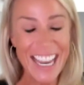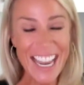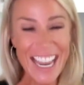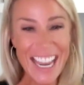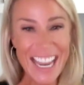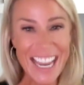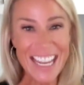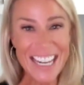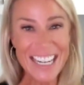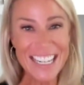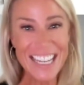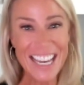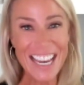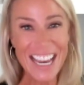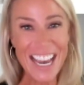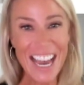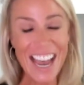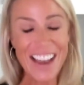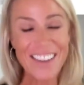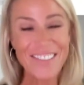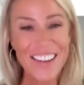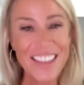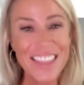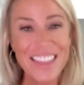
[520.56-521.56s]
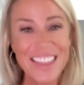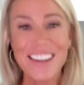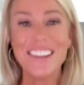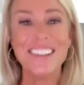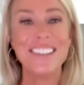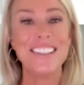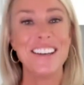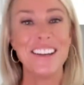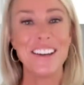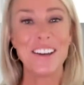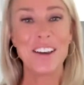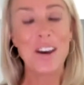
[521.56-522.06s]
and uh, I went there
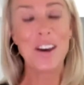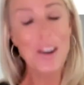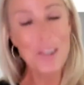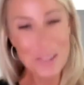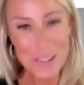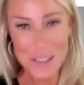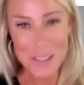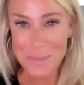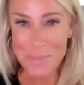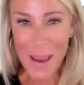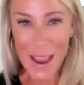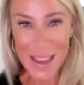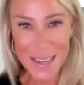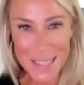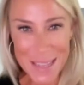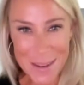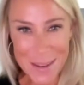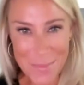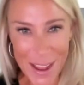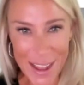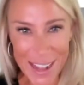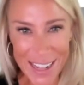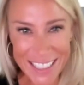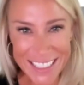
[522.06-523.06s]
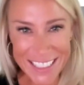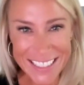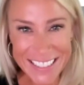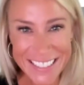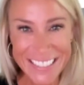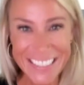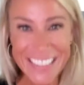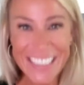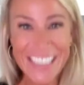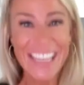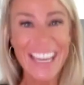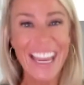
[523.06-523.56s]
to coach basketball.
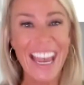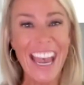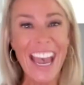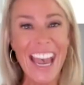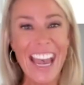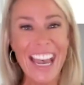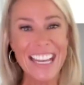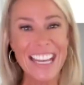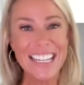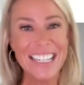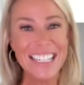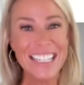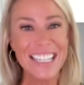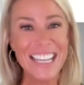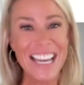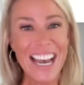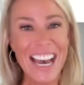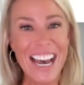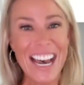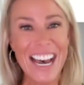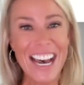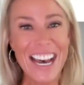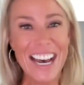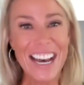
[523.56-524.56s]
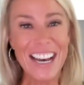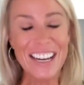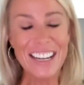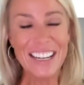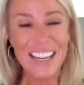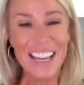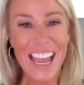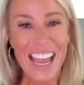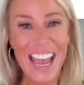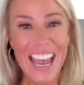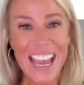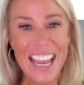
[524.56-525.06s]
Okay. And uh,
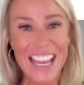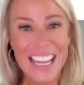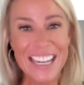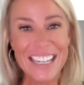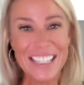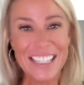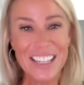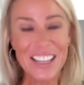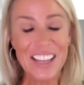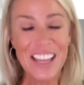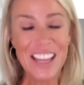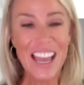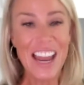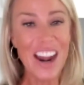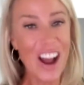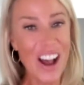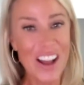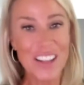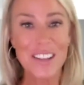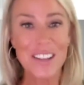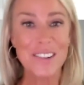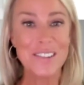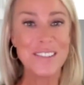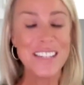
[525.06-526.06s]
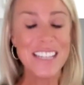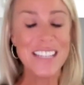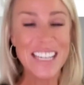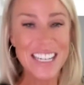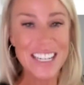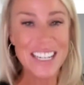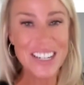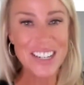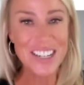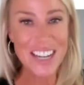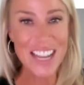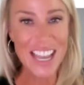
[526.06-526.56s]
and and also
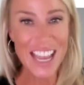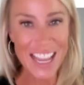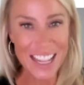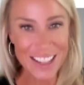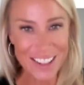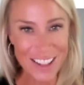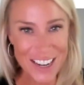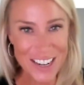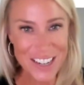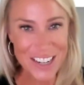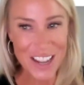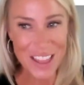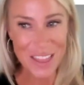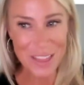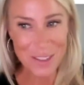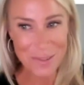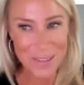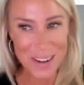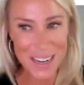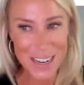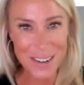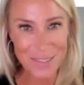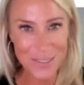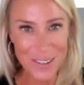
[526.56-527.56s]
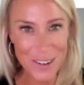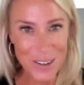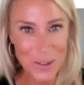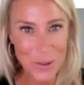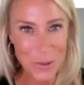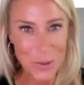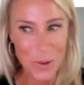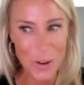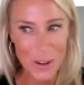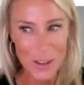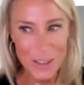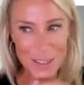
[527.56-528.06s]
teach English in three different
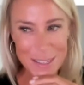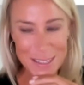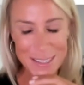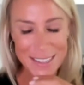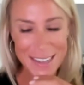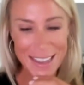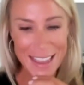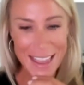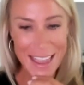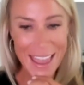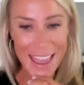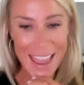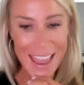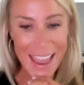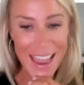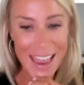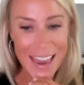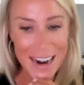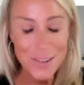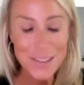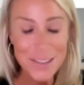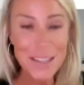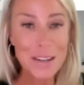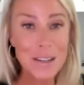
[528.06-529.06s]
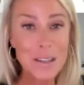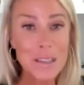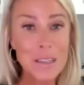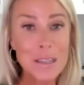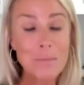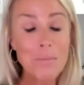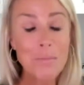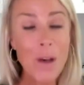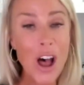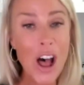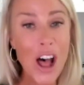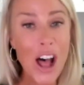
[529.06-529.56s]
schools. And I was in a
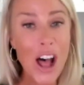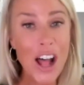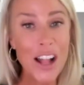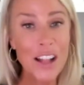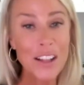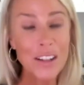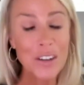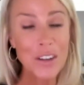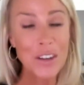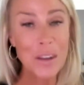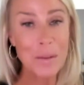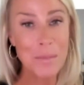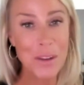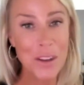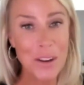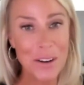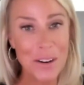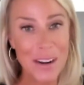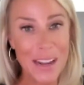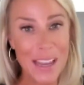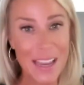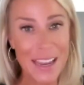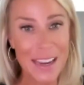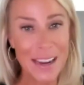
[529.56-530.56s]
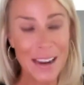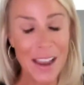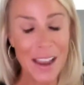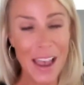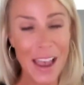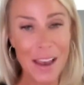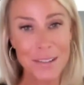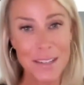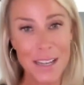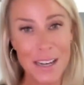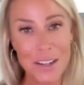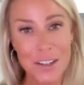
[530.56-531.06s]
small community.
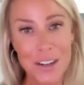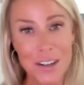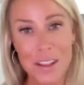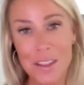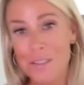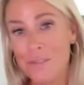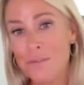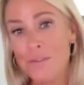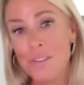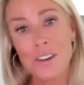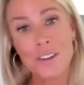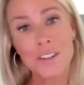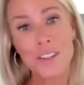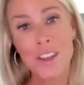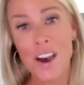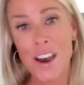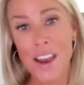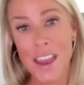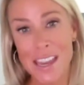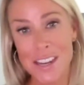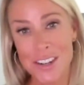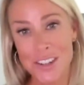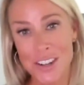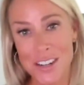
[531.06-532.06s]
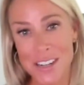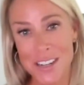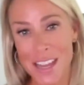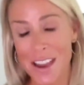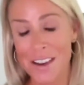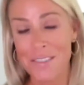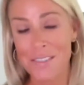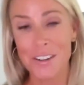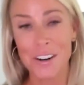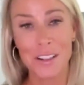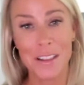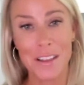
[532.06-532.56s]
I was actually the first Caucasian to
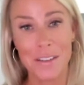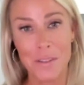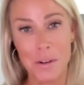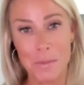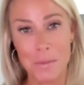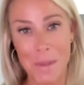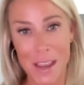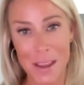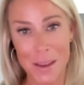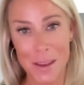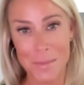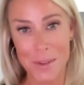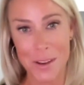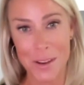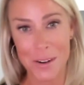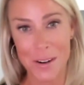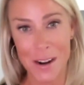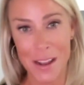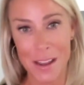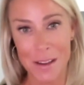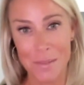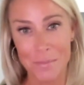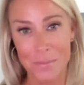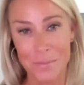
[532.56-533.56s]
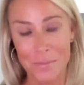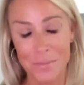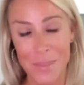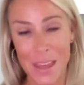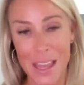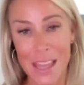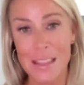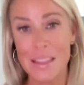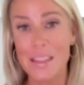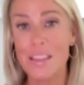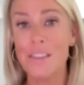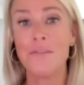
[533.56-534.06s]
ever live in my community, mm.
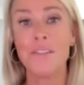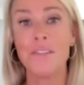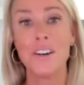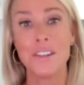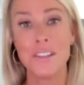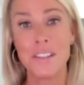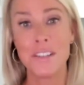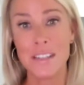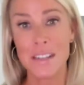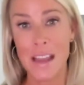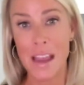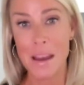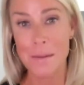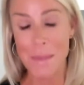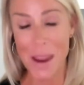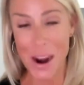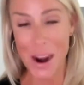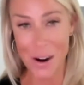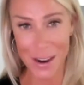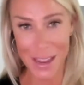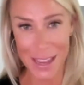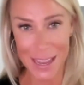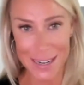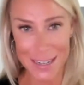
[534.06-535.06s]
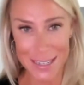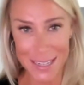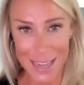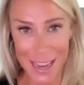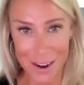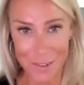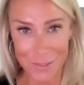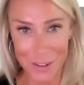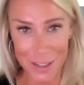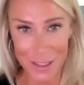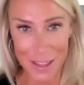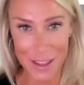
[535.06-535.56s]
and the first American to
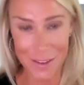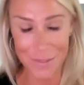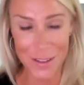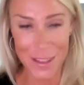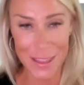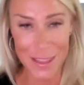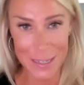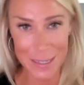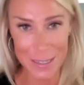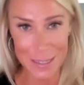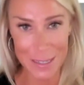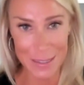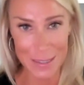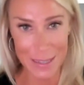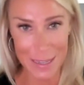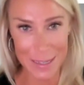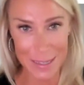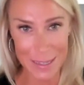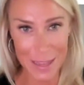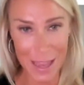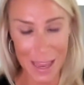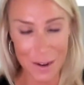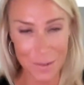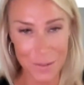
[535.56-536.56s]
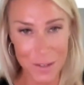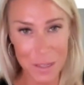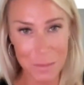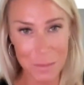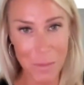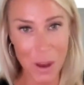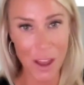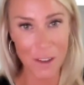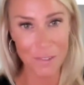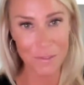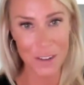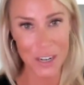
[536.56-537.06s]
ever live in this this kind of
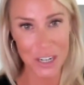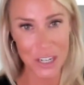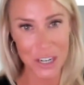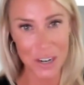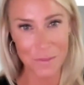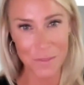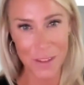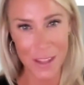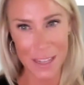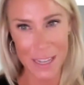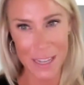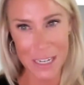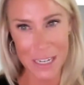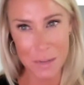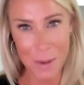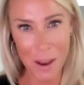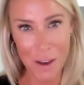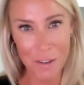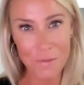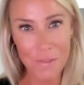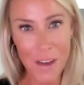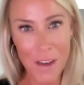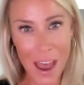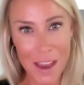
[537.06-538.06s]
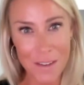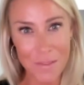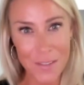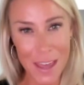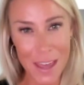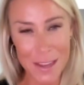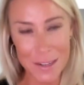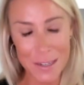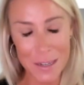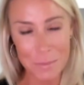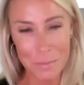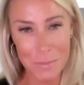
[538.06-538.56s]
small fishing village, about five
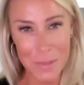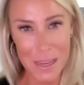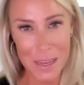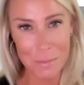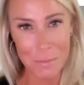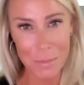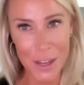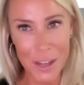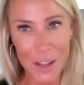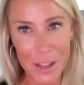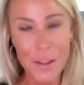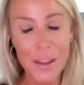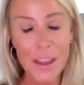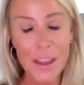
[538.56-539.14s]
thousand people,